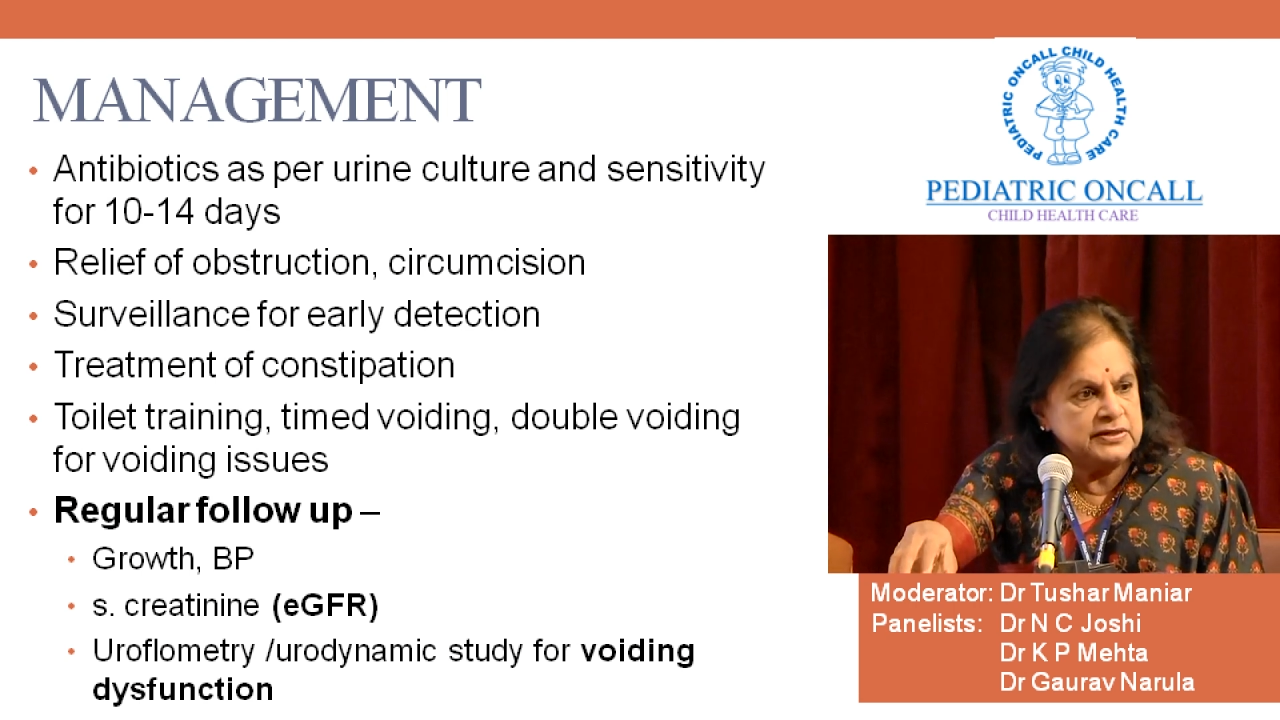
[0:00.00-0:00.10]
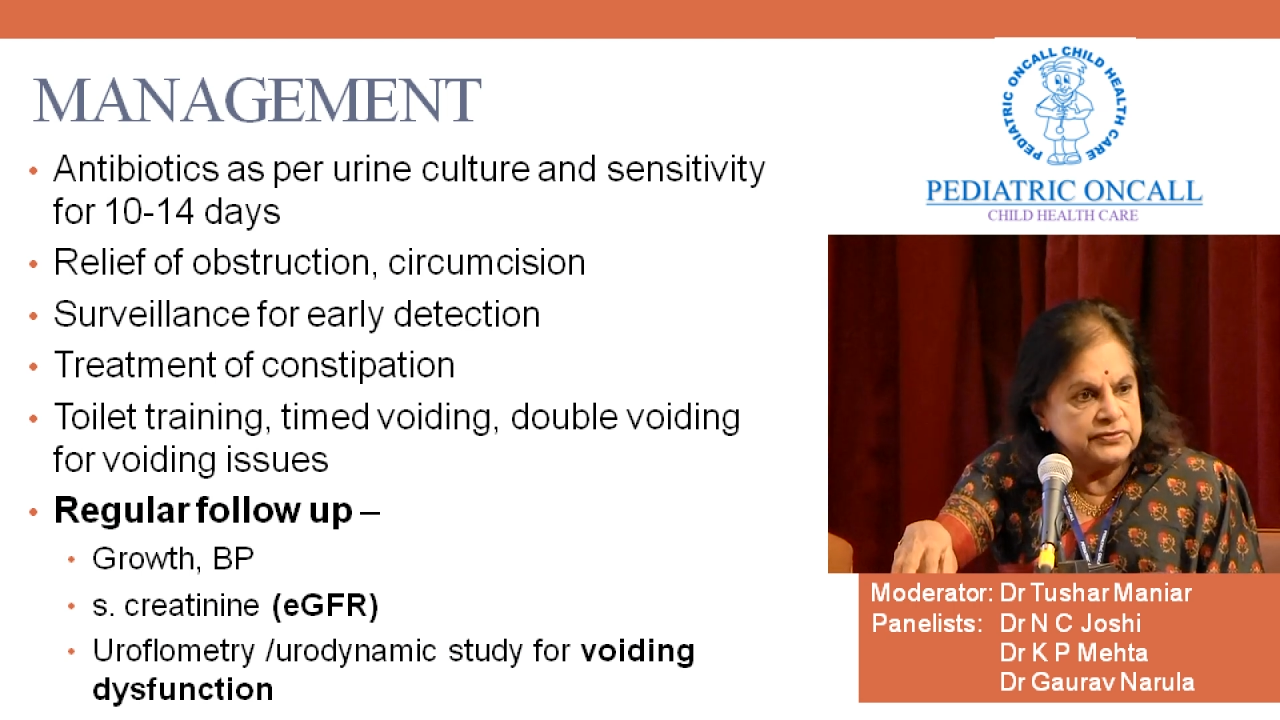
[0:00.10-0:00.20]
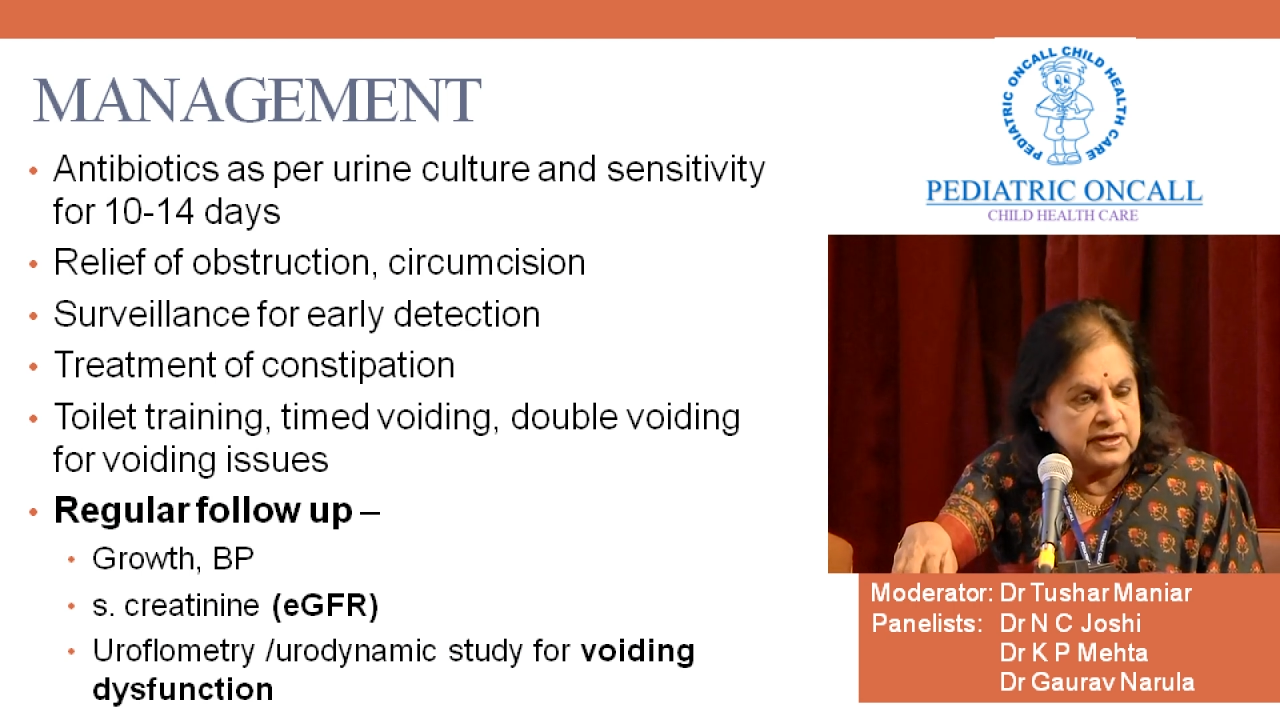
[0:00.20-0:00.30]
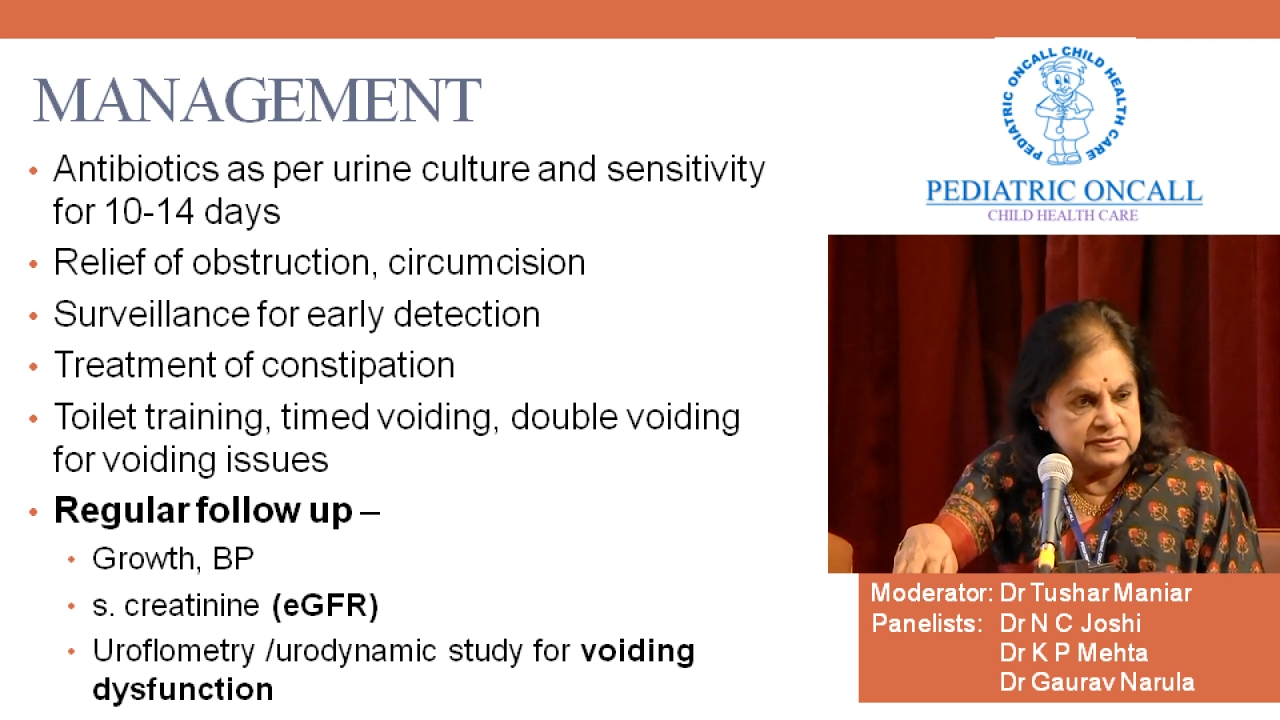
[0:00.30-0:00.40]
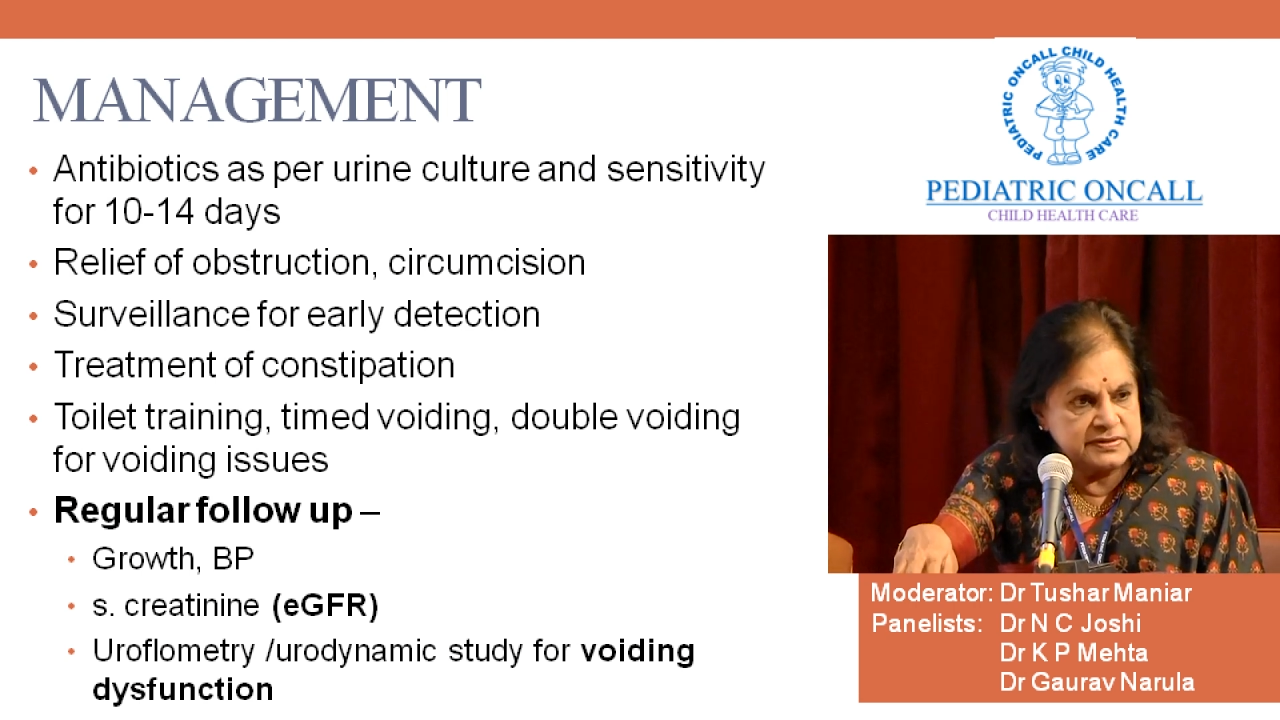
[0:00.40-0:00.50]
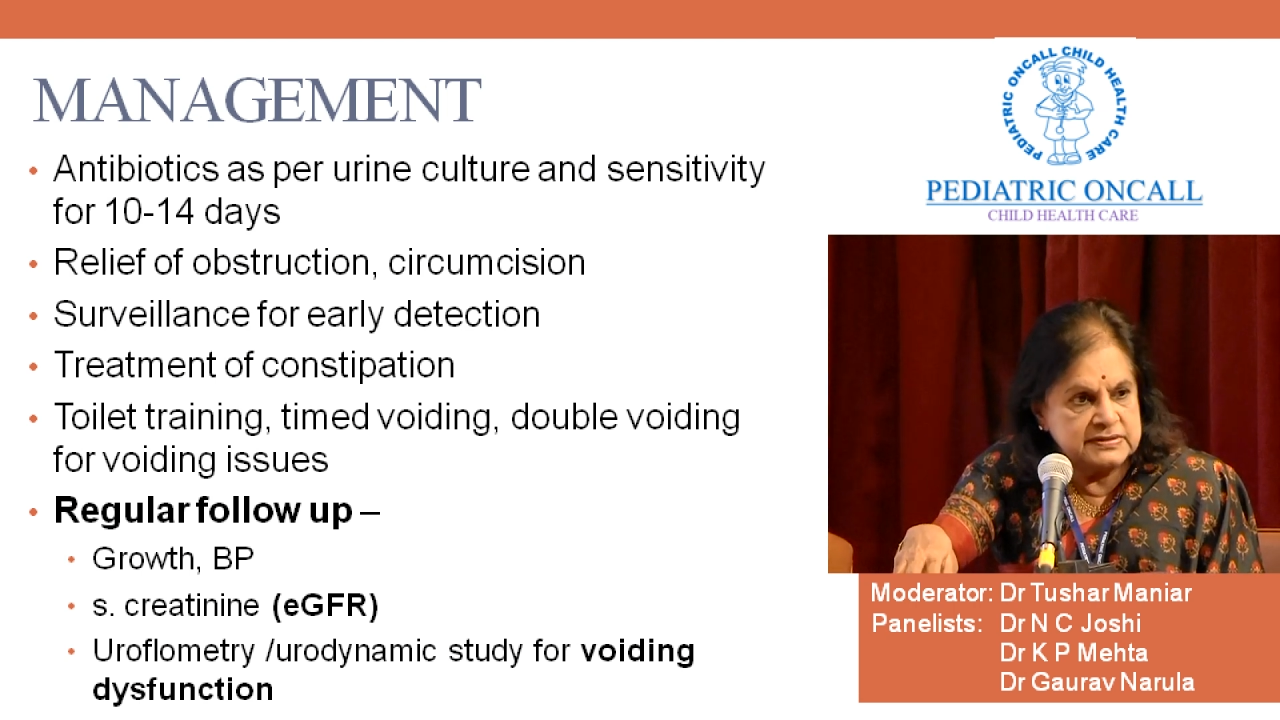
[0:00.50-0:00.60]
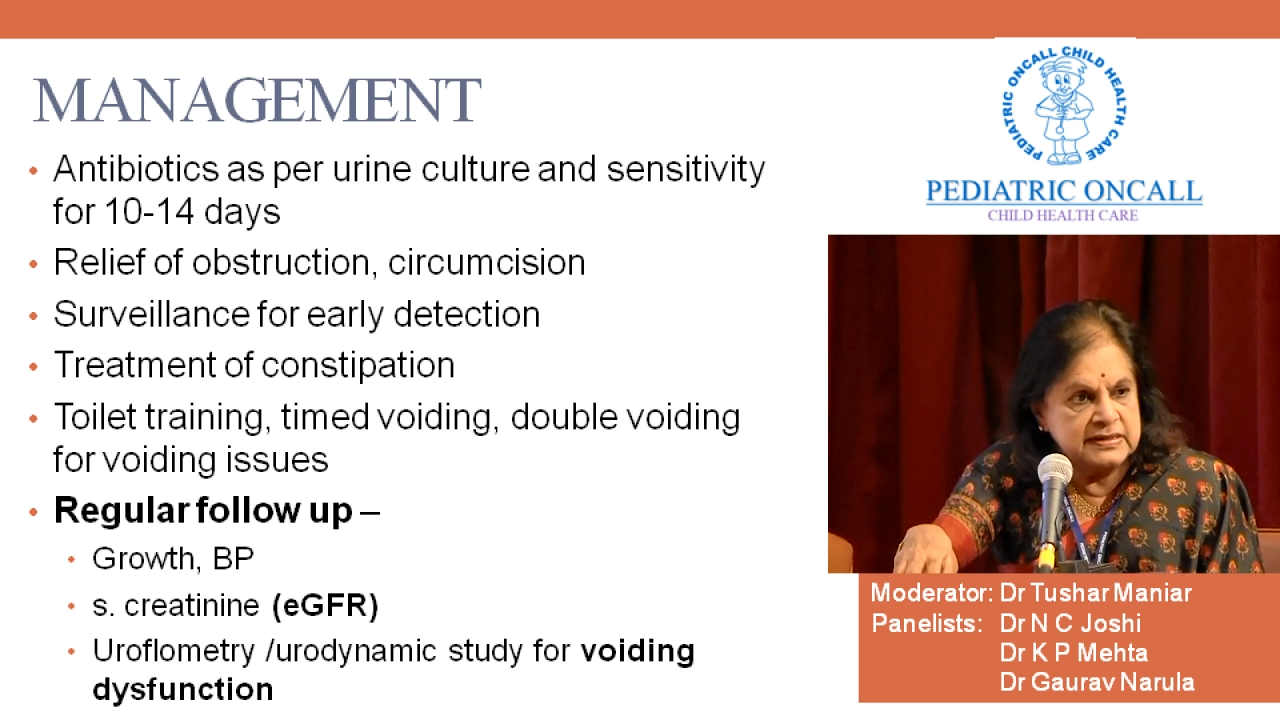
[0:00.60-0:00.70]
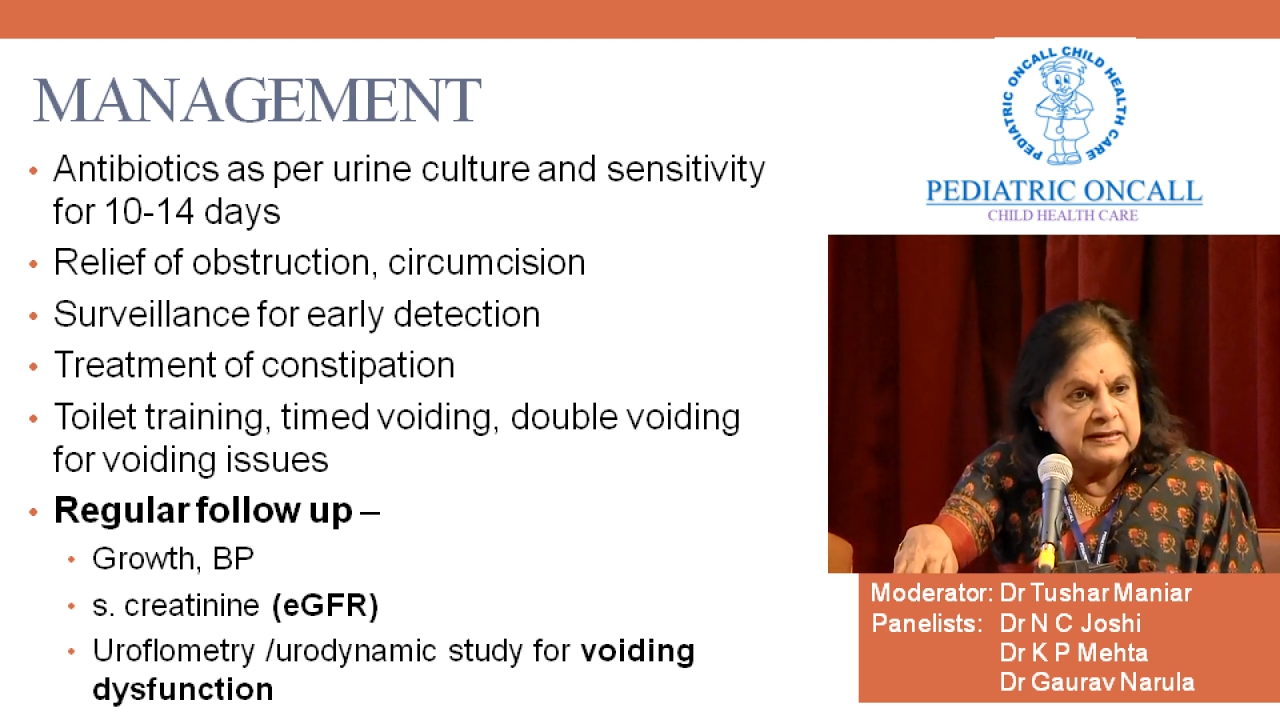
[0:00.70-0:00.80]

drugs.